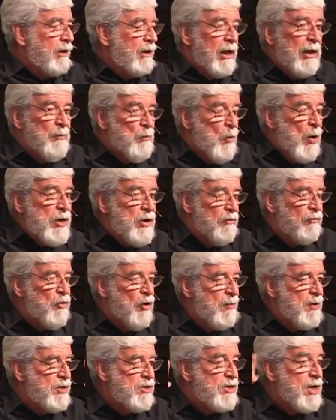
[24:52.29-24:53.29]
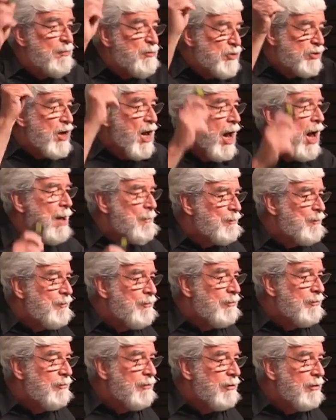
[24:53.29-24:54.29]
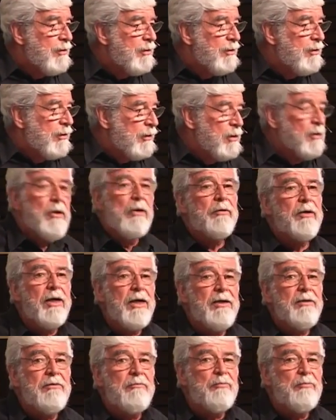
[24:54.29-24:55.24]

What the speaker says: And when your 4 minutes is up, stop. Okay,